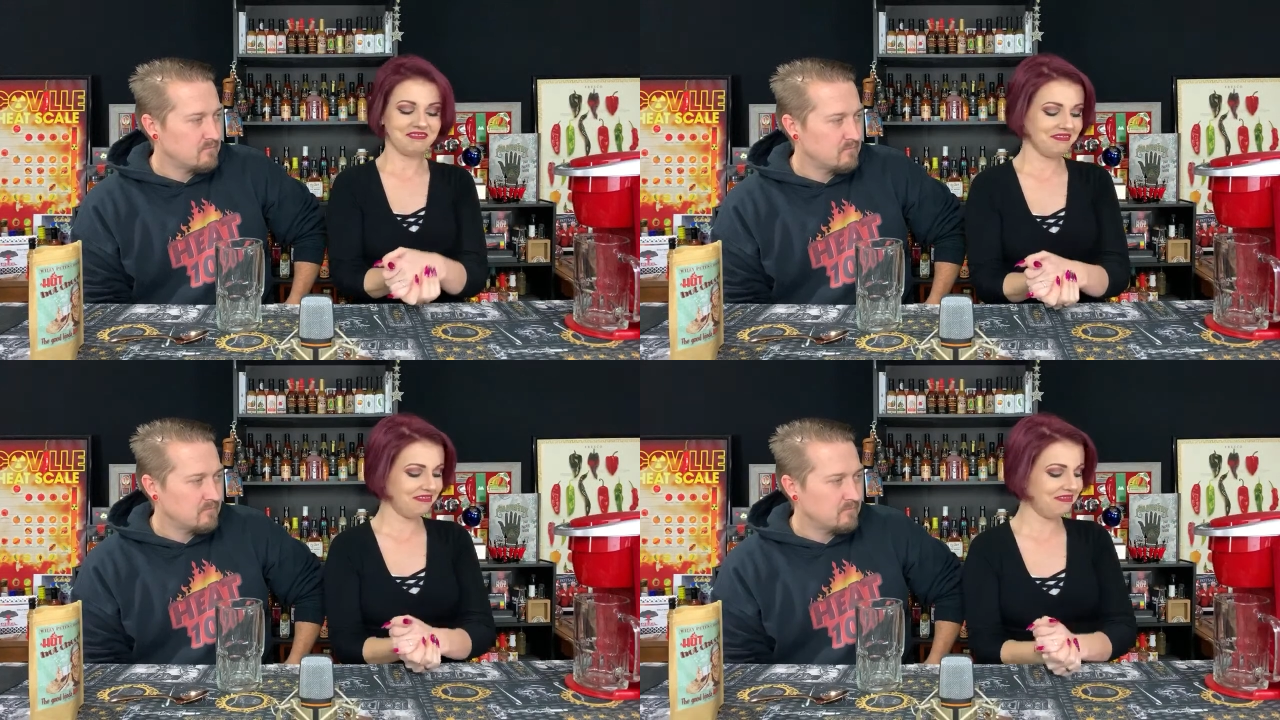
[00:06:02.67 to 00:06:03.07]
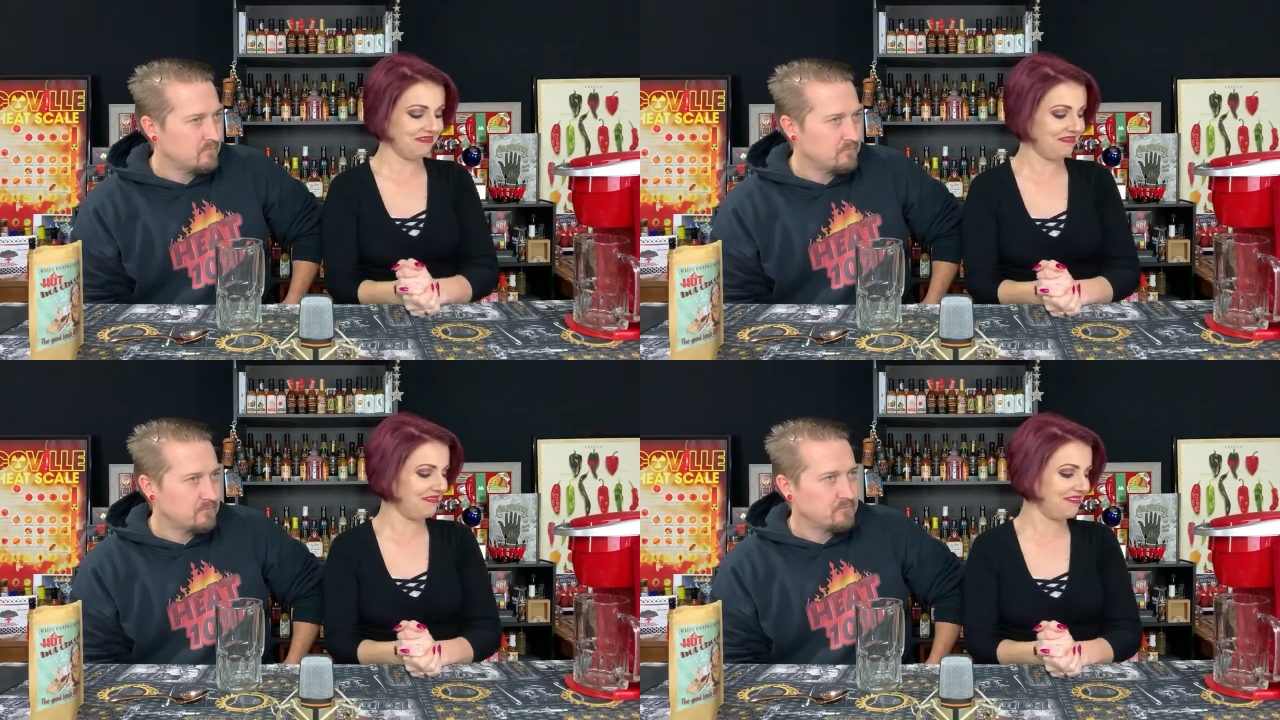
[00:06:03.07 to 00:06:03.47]

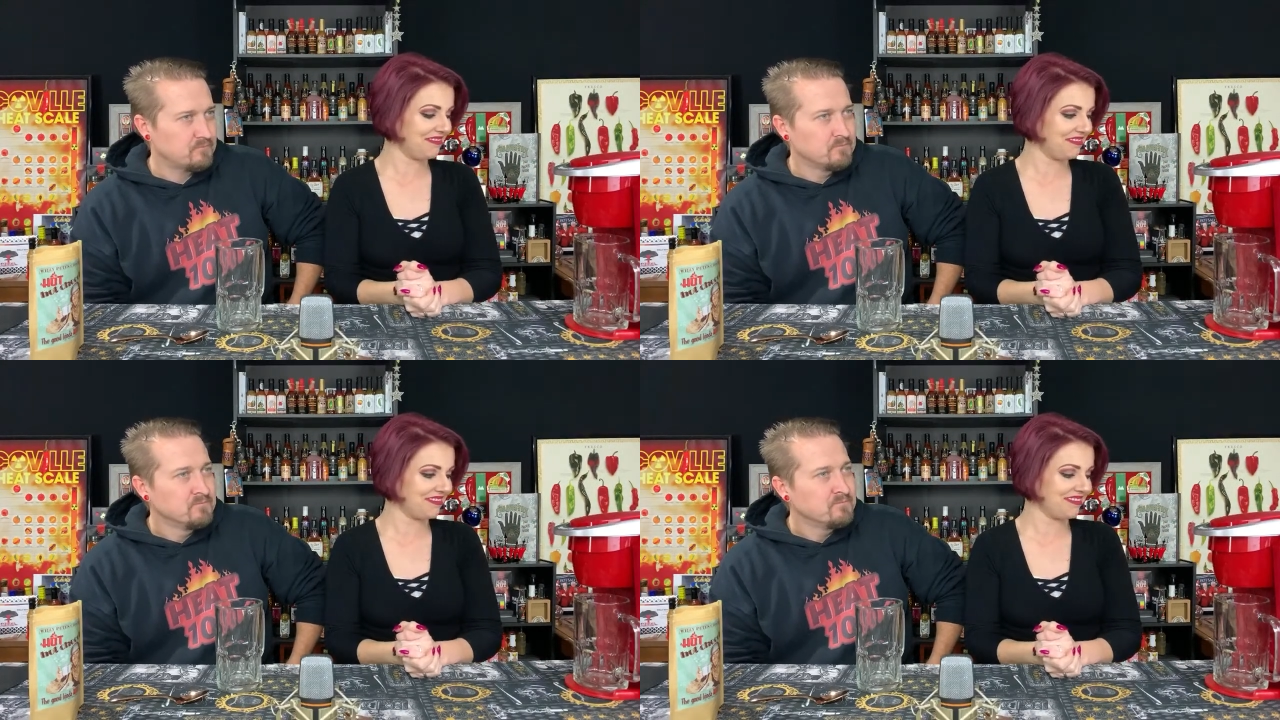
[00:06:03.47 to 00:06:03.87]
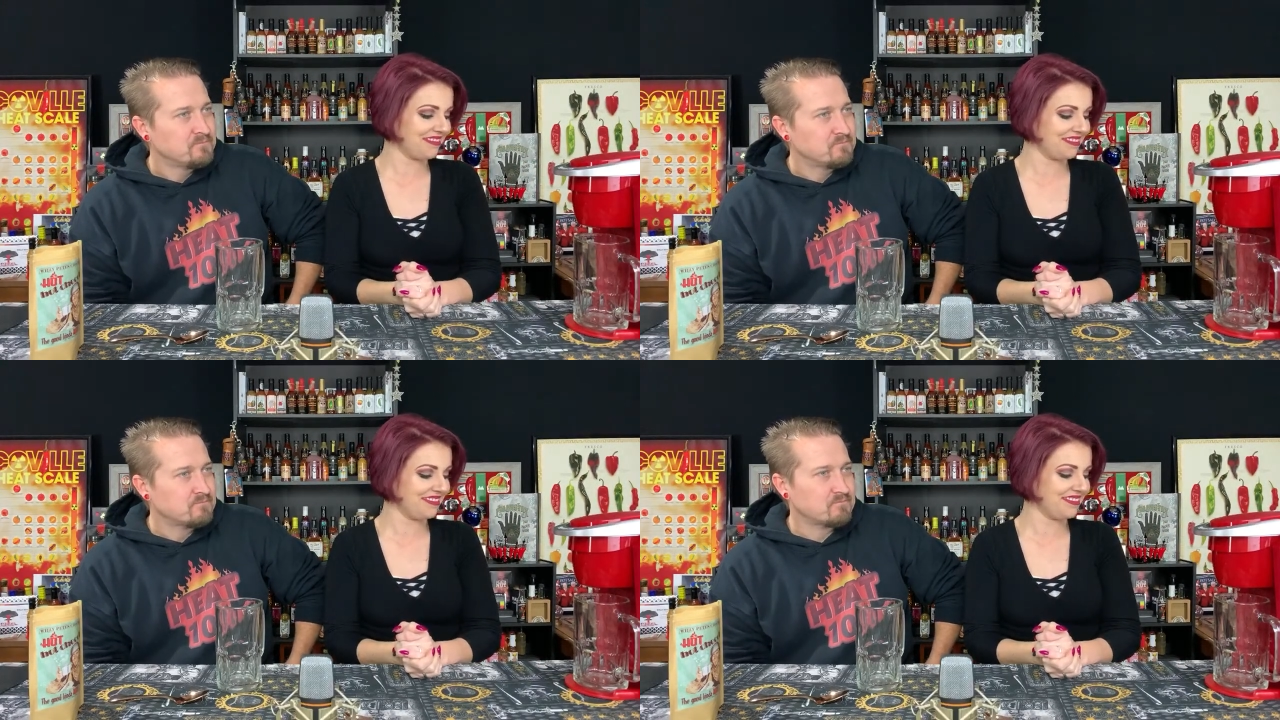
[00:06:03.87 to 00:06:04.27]

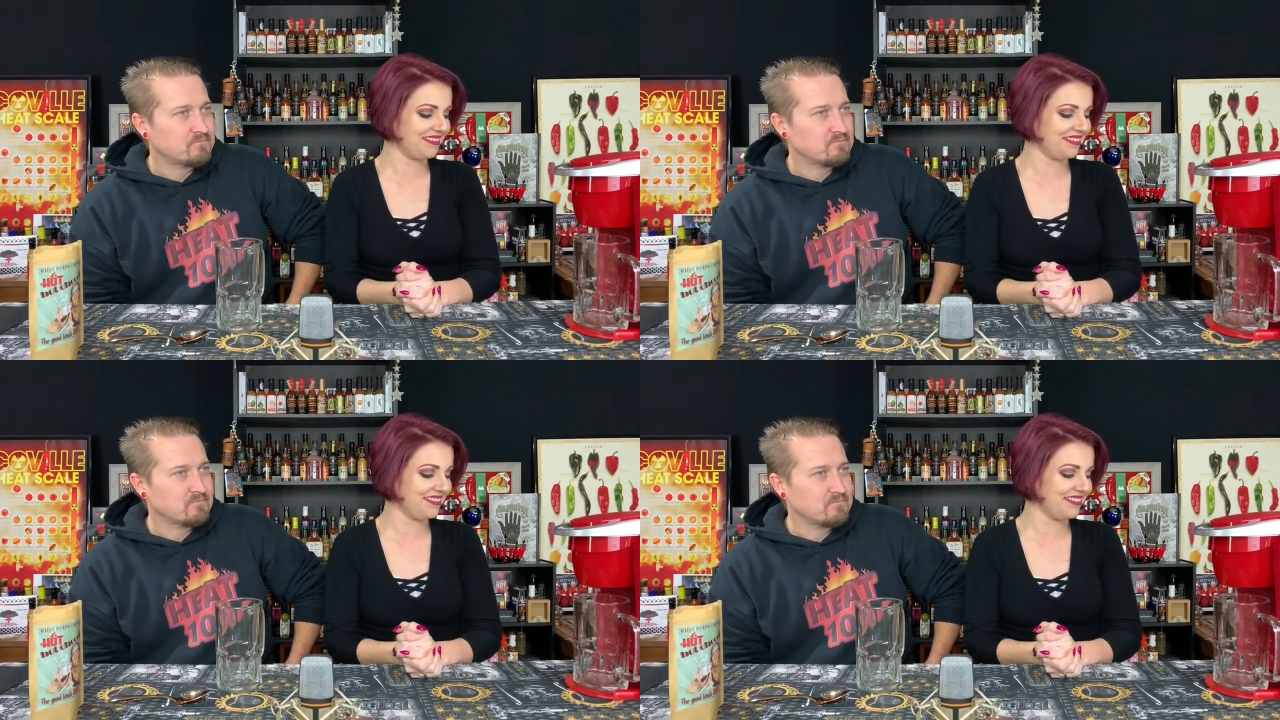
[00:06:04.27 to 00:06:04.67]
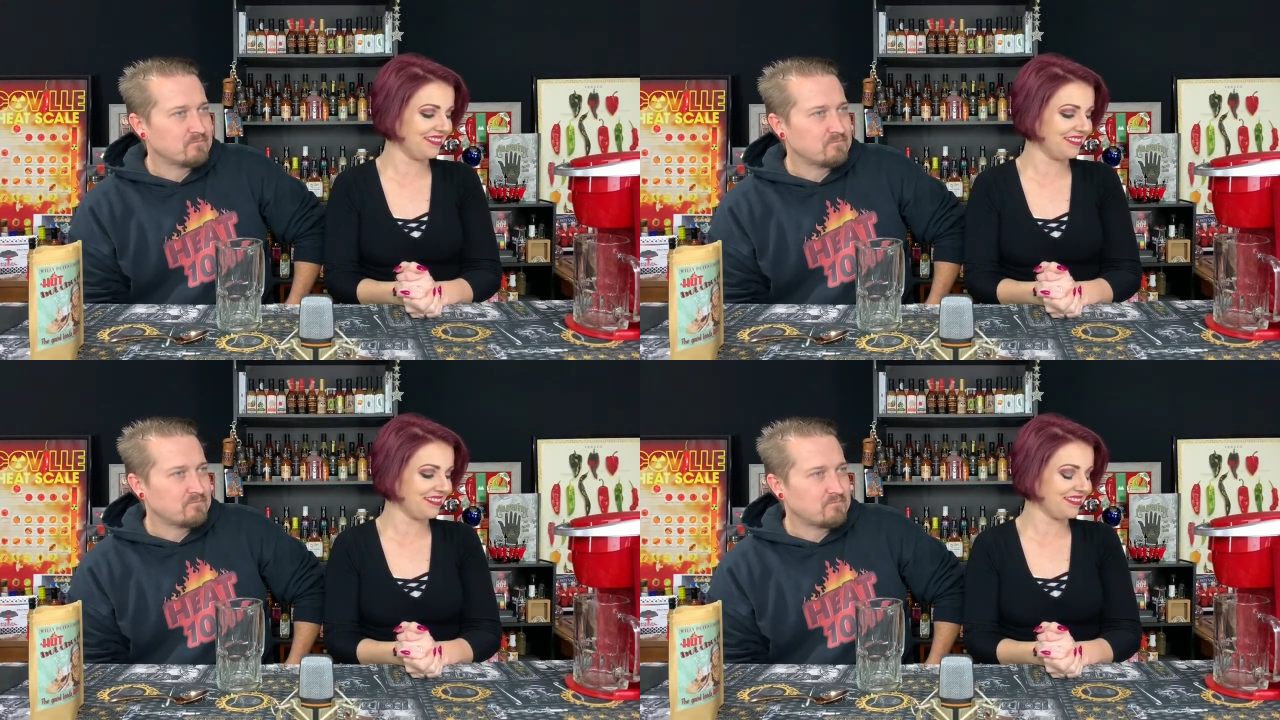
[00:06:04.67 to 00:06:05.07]

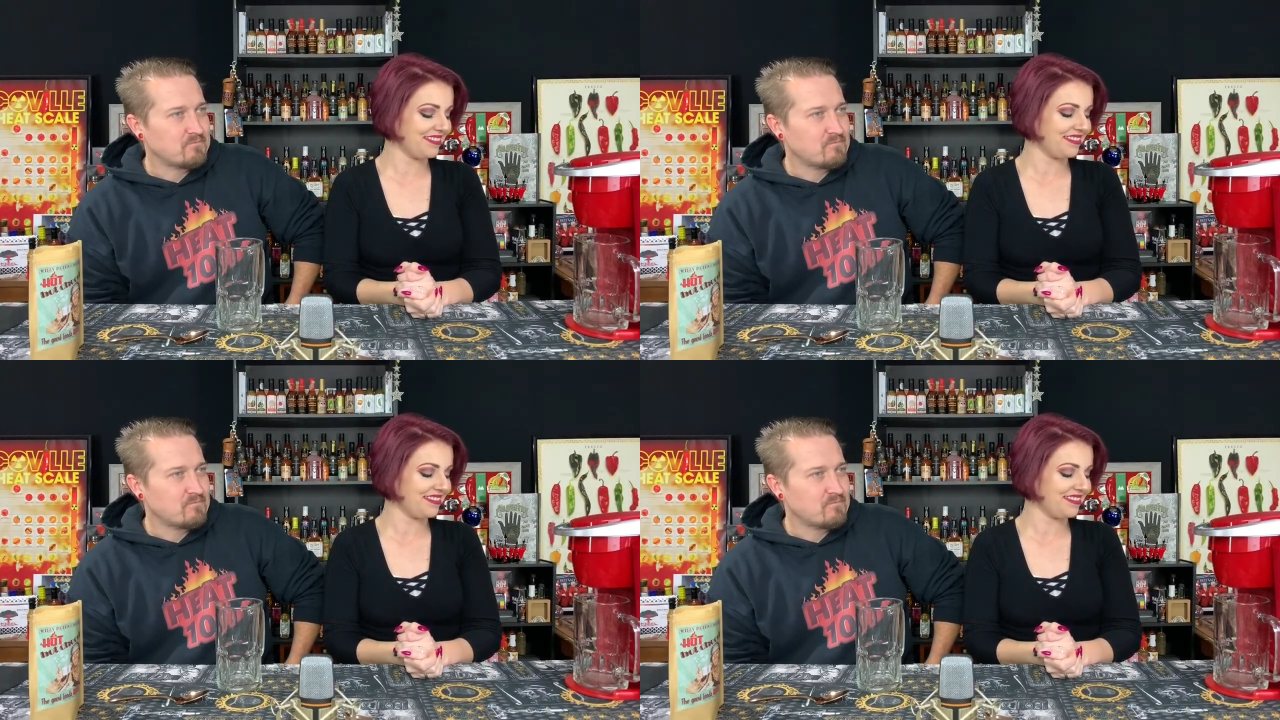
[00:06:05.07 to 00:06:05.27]
Nothing is said.